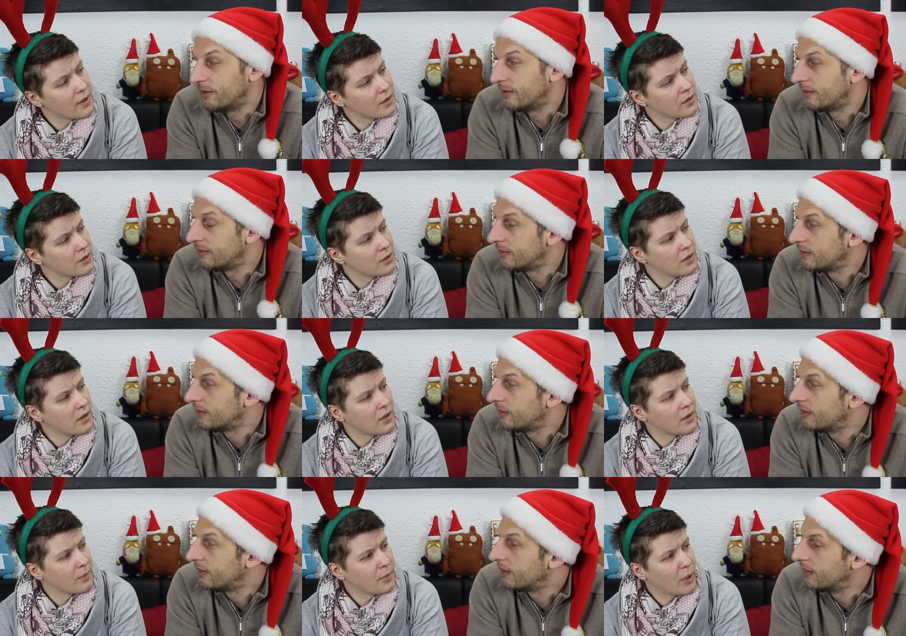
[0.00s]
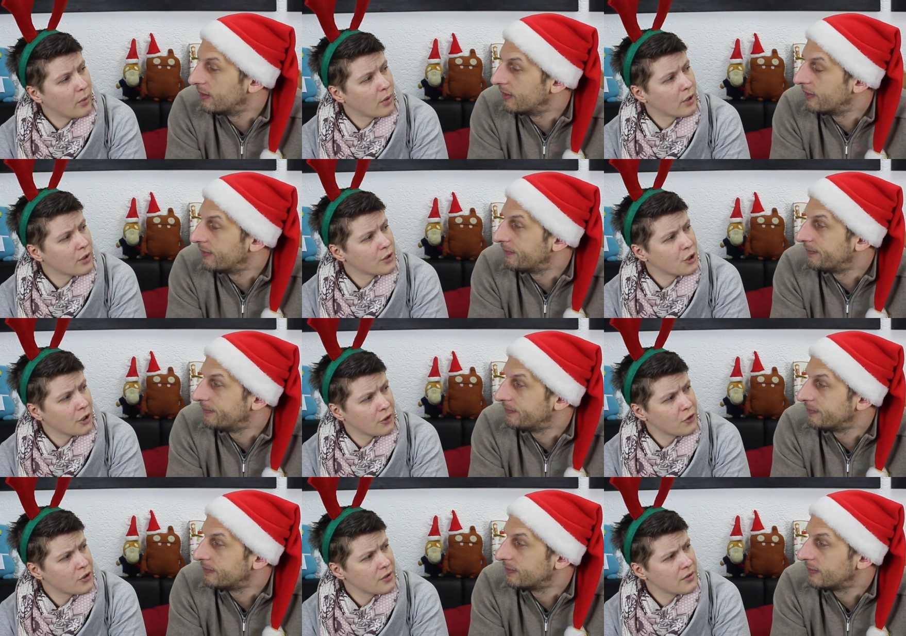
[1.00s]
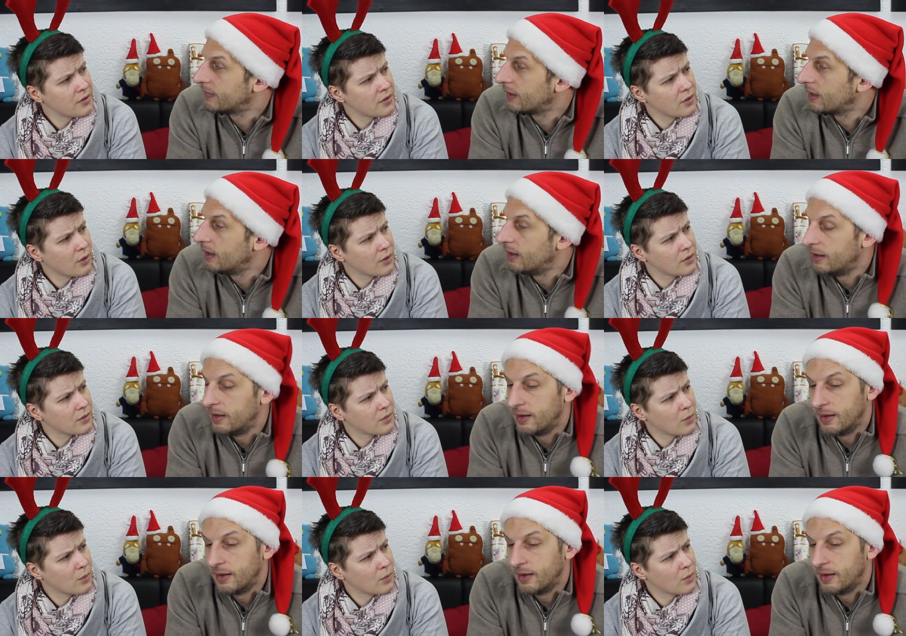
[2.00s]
Speaker 1: With the uh, power charges, or